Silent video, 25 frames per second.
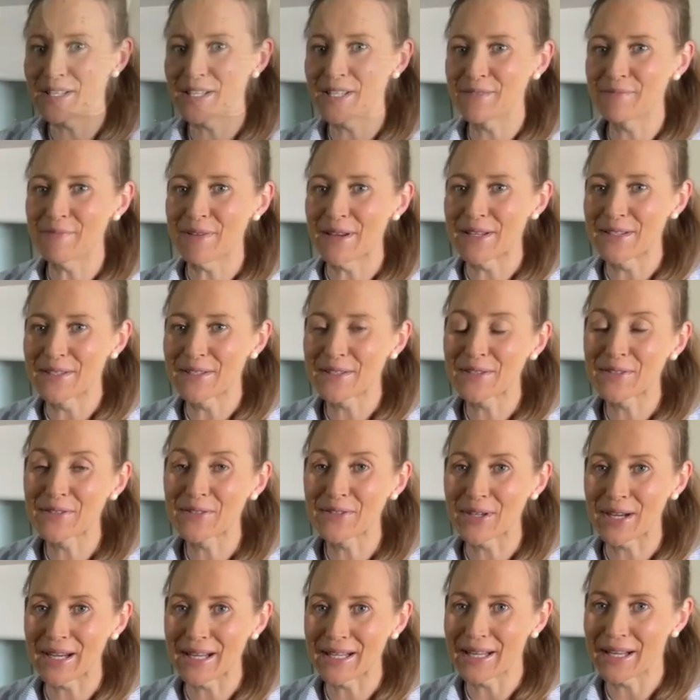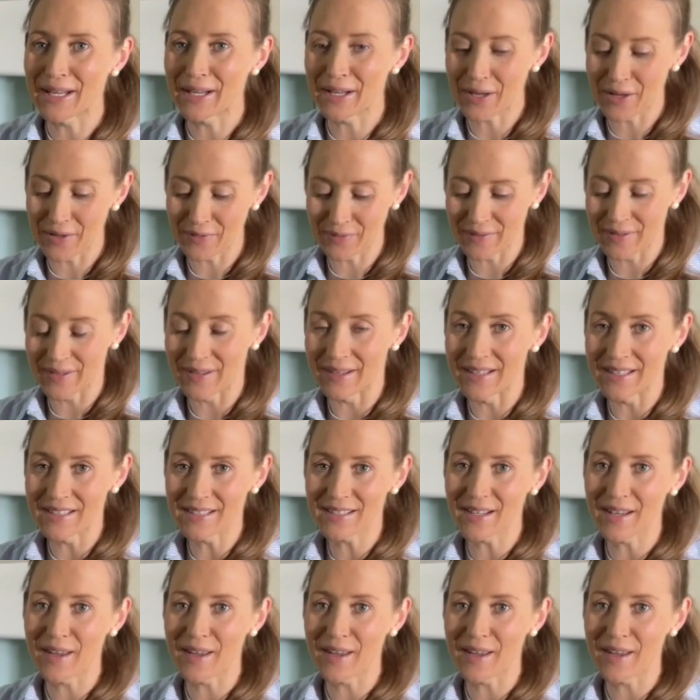has been straining overnight.